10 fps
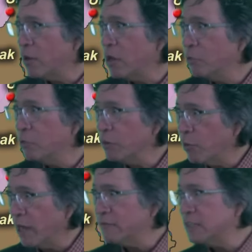Paul with
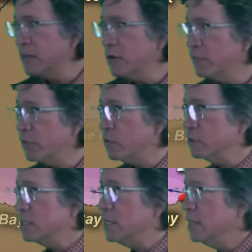waves there of
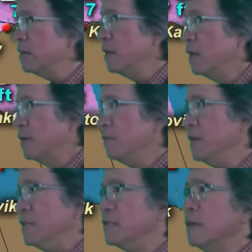13
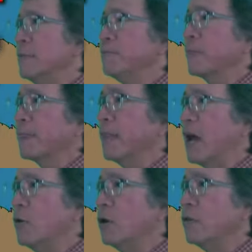feet. Now,